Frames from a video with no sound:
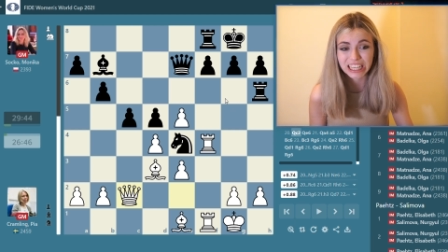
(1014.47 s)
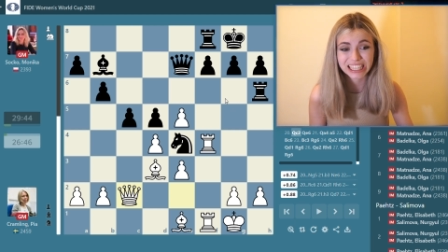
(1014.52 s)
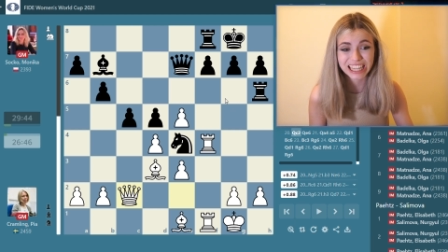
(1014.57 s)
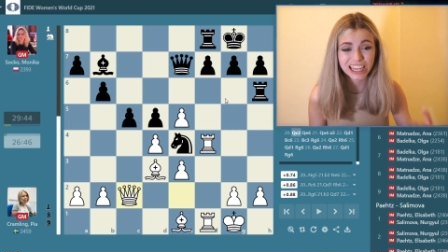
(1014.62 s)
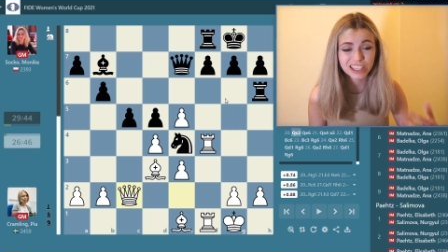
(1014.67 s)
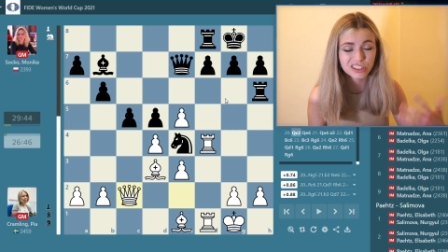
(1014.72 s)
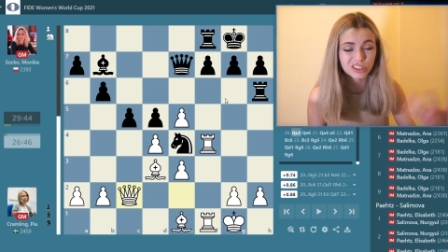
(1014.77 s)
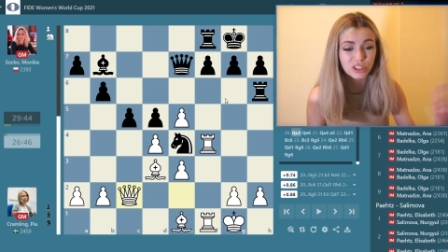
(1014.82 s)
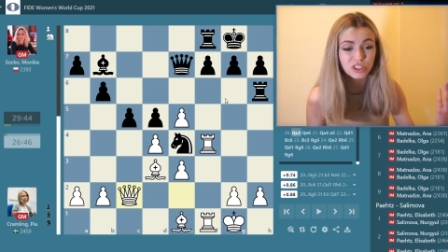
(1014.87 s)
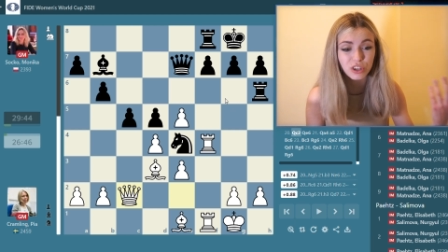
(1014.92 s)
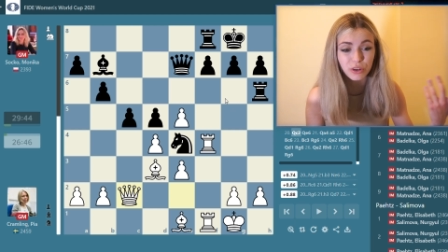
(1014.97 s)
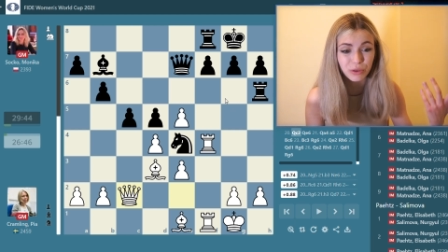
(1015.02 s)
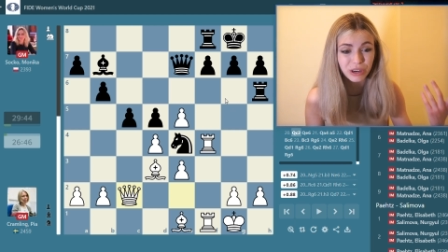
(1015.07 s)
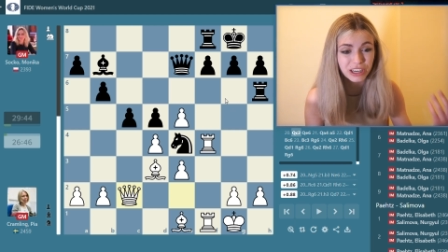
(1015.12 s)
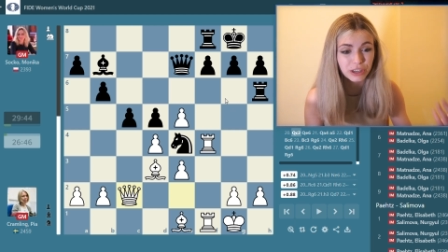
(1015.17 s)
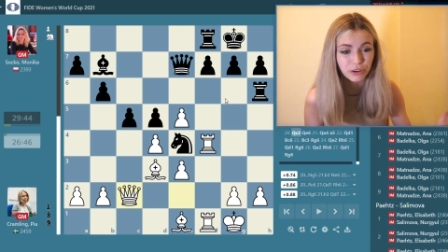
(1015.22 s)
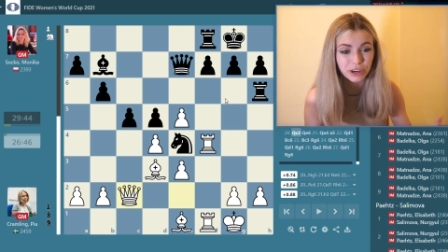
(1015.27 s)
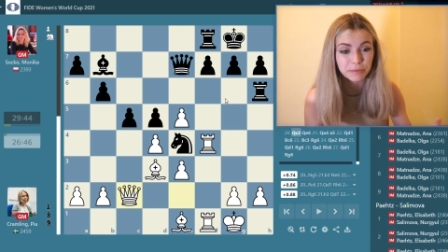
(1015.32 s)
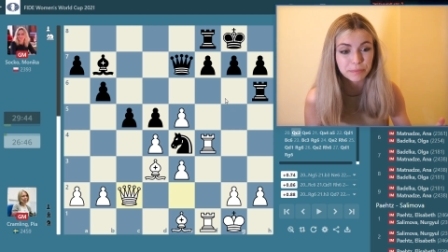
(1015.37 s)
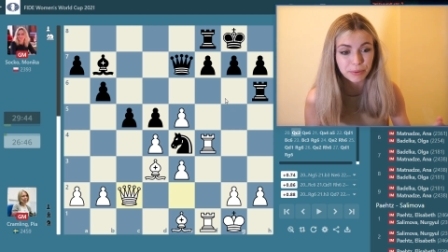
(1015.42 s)
and that's also a
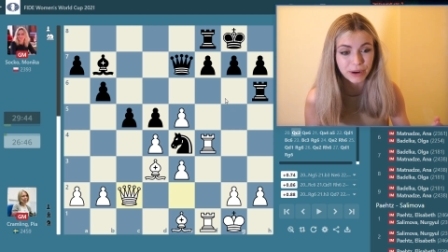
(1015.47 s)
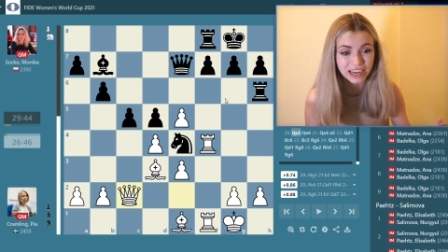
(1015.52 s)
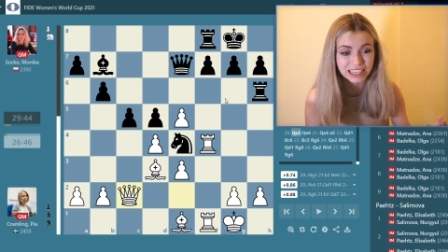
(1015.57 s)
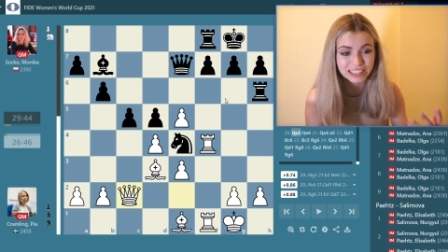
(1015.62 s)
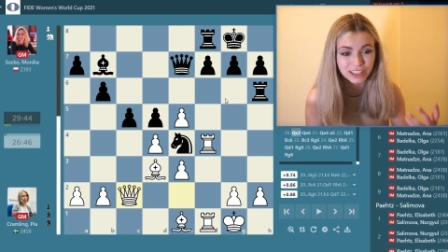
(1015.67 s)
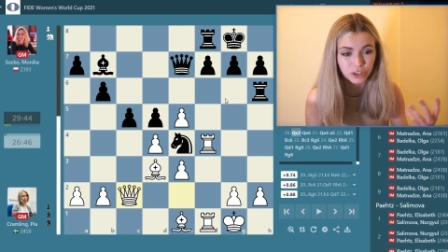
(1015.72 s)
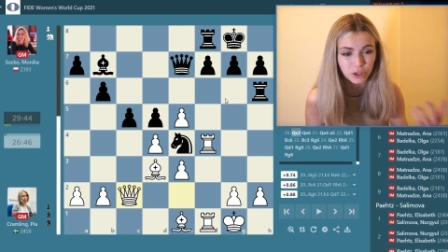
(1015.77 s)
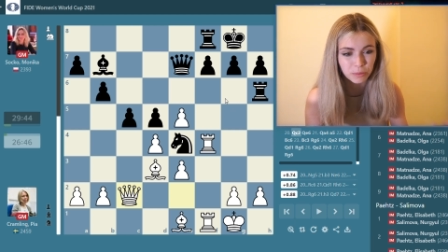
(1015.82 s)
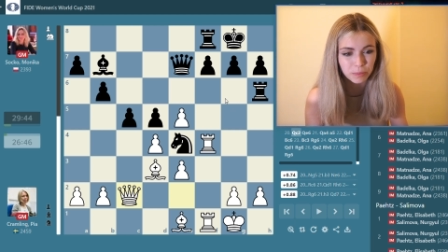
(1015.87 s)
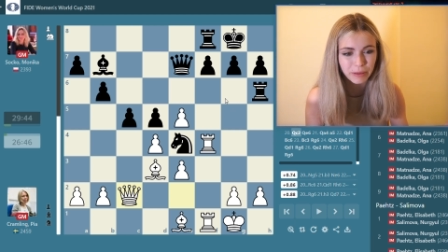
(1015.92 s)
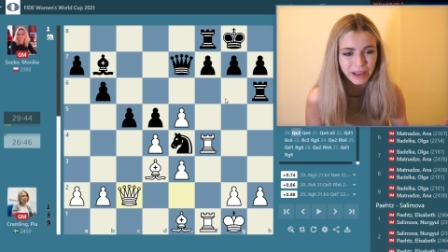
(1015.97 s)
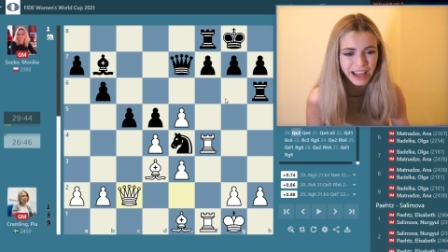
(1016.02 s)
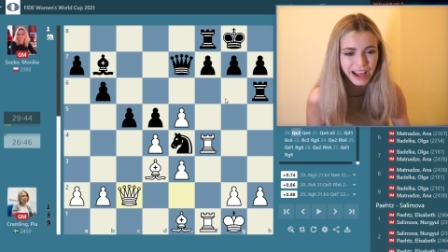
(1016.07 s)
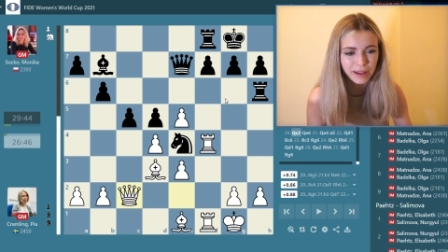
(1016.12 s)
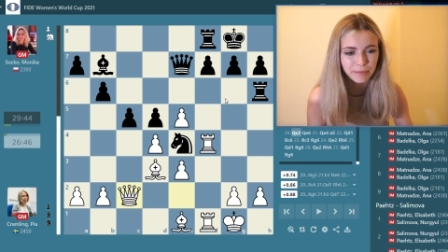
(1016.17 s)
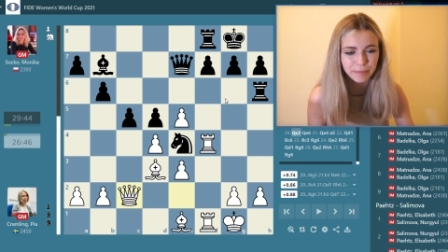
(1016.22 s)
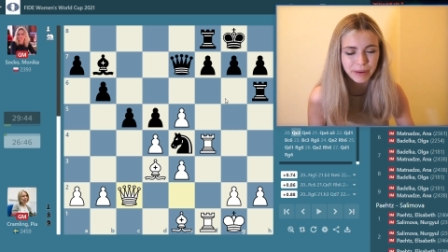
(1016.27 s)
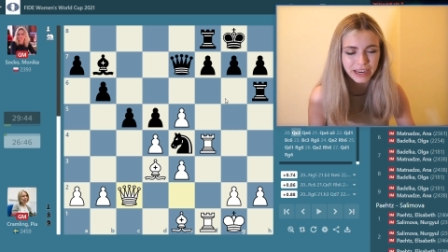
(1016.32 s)
really great practical plan.